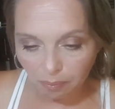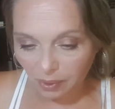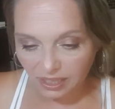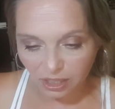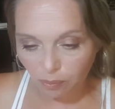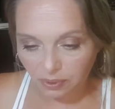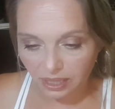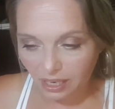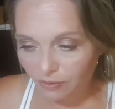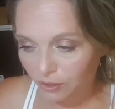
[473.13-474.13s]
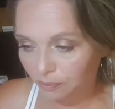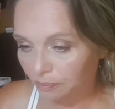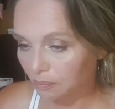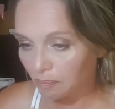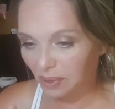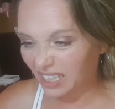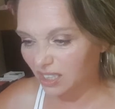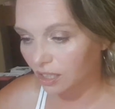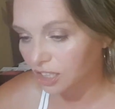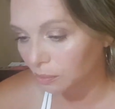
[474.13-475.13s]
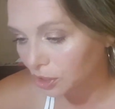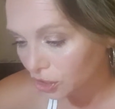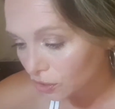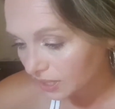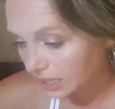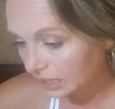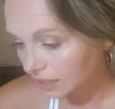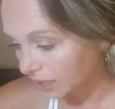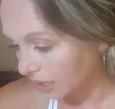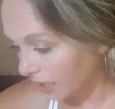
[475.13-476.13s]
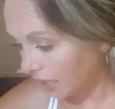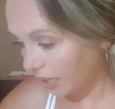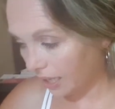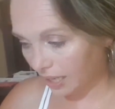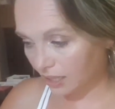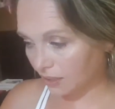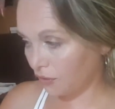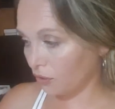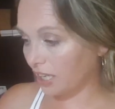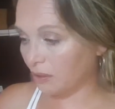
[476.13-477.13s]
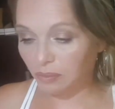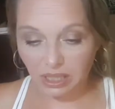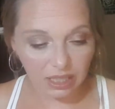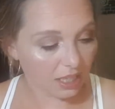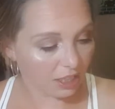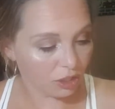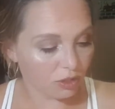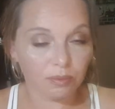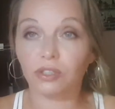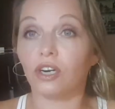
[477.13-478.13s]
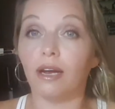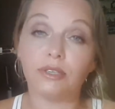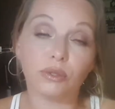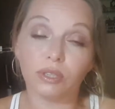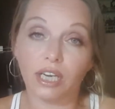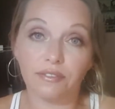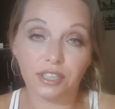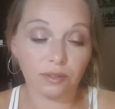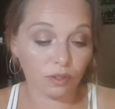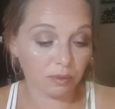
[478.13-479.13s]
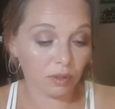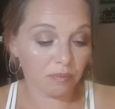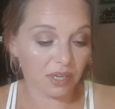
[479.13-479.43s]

Best company ever. Best customer service. And if you're like me and you subscribe to a lot of subscription